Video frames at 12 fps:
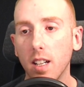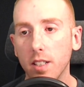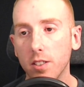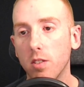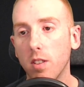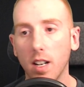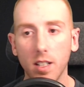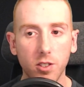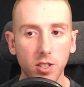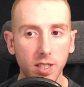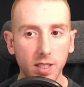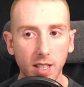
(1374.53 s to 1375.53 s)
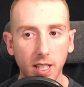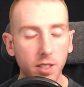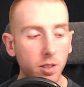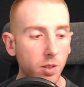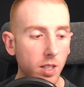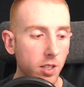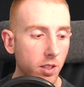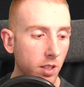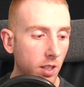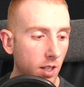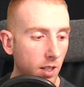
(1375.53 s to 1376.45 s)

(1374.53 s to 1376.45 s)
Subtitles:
strategy that you can